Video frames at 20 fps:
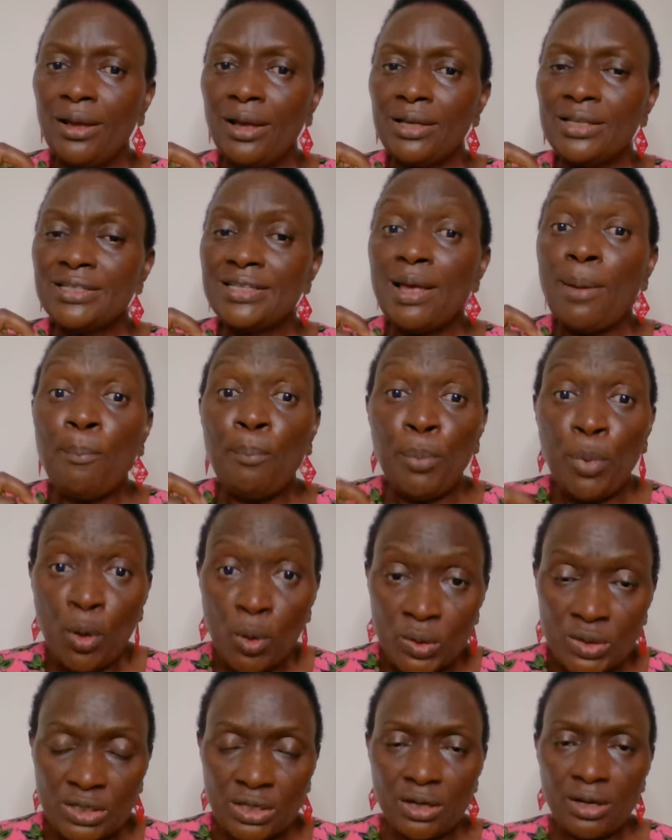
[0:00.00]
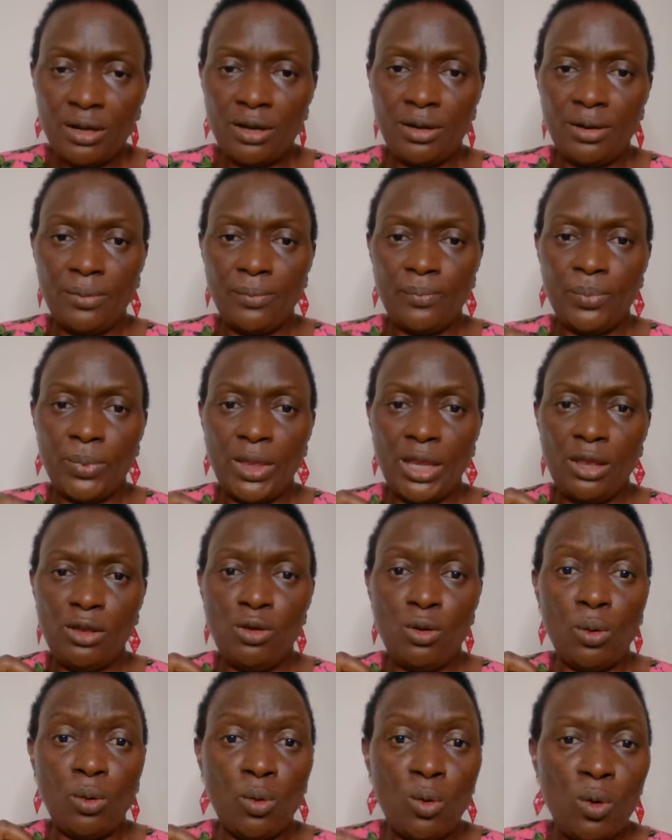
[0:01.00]
support
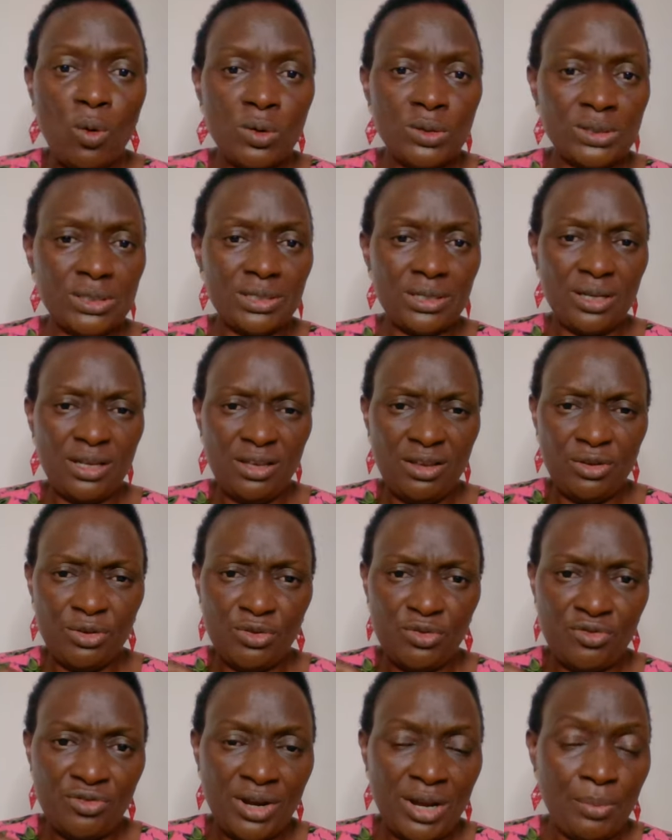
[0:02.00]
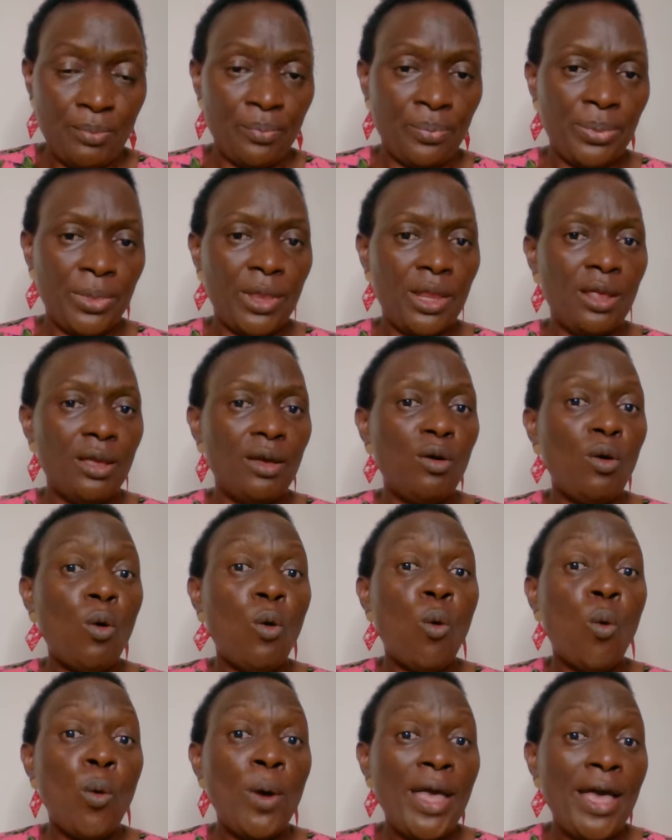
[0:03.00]
your cause, your dream,
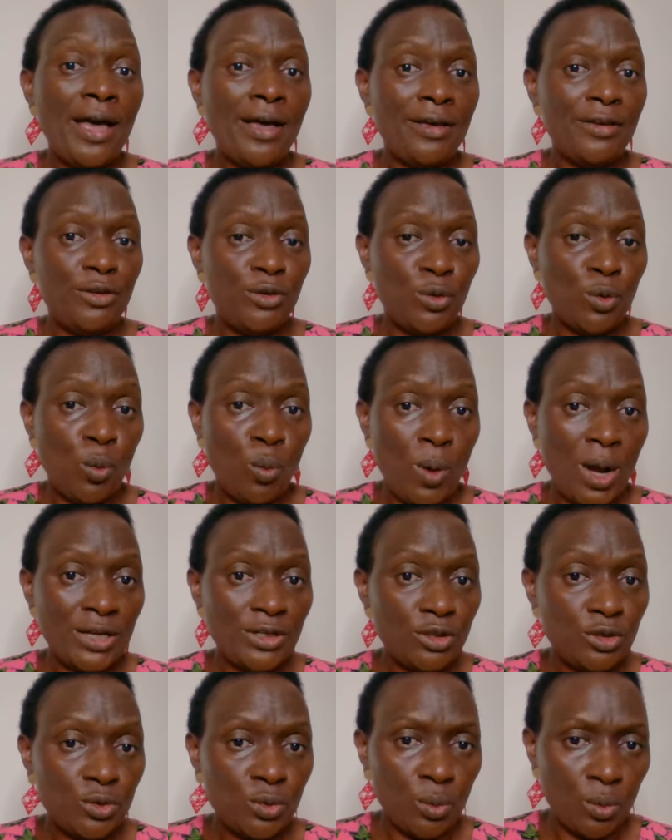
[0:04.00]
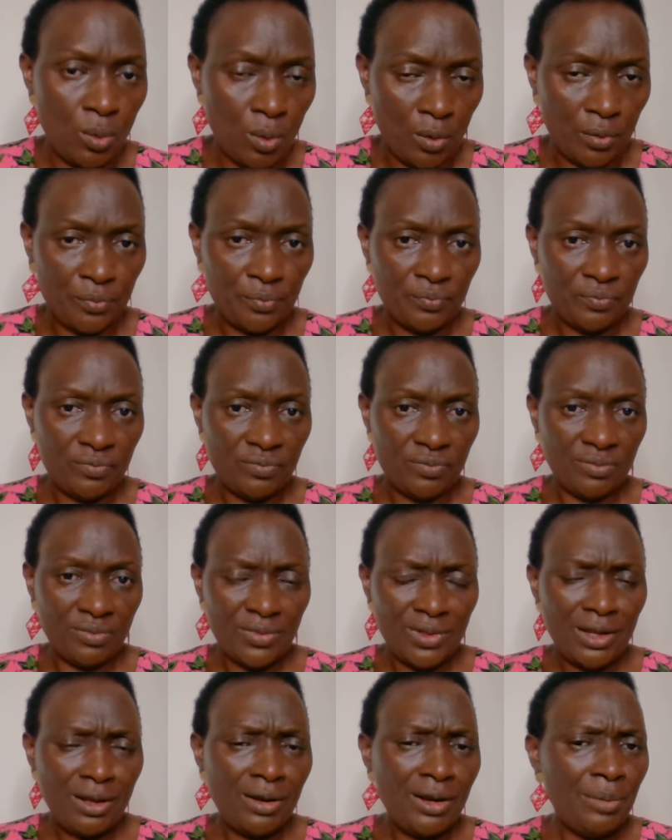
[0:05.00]
or where you want to go.
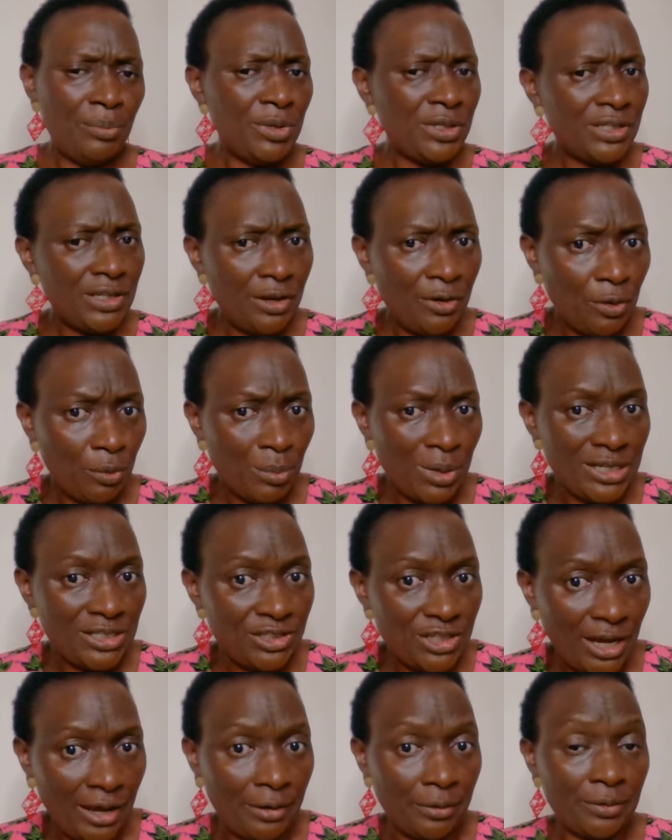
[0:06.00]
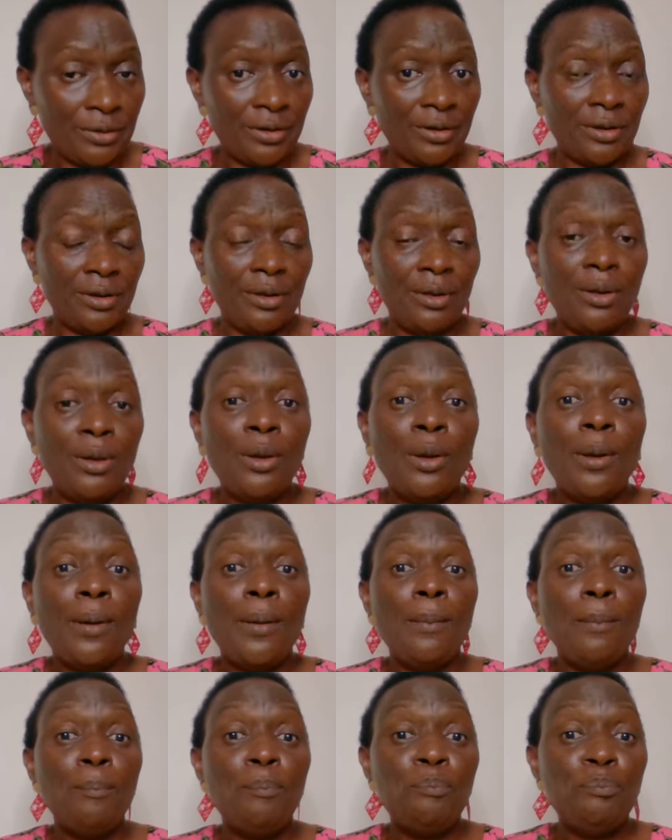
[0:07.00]
And let me tell you, my child,
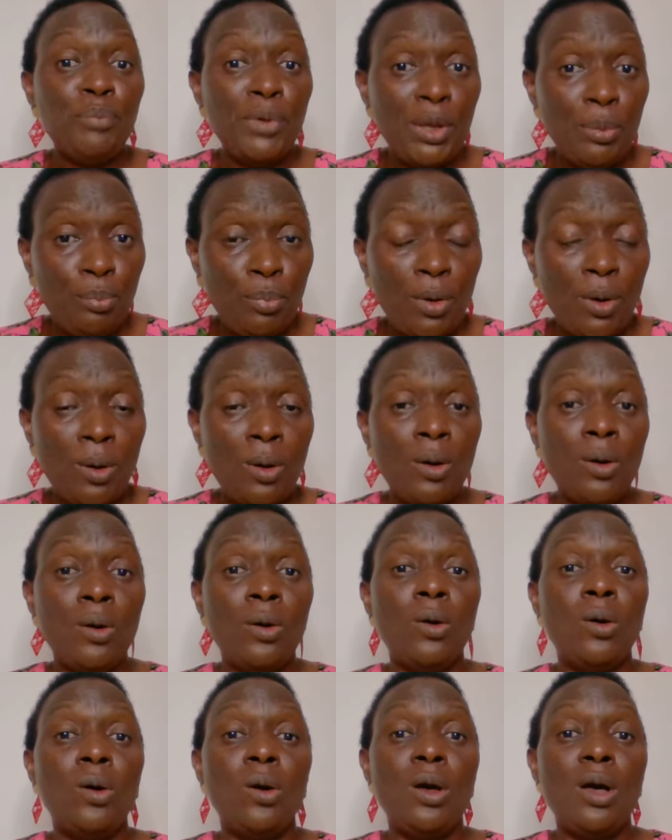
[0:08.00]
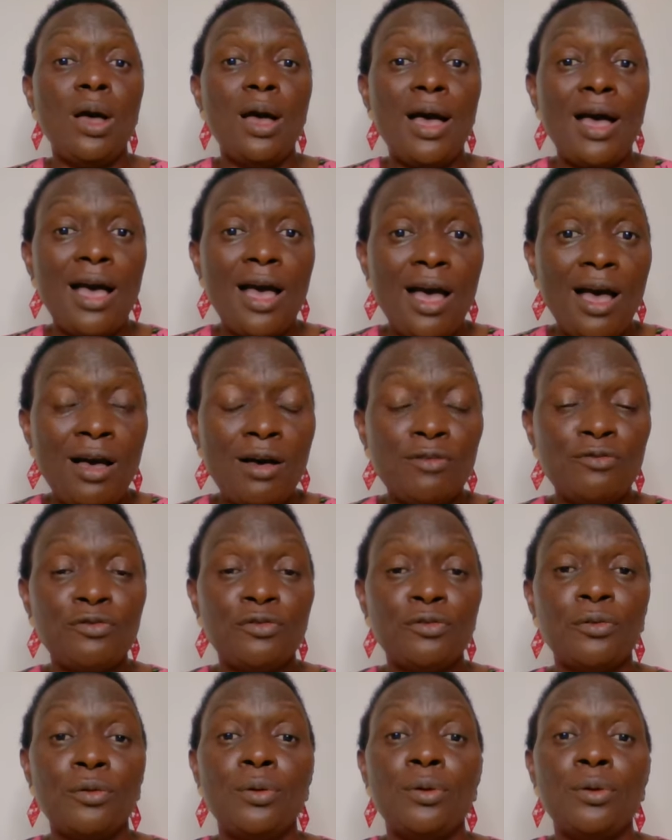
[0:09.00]
people have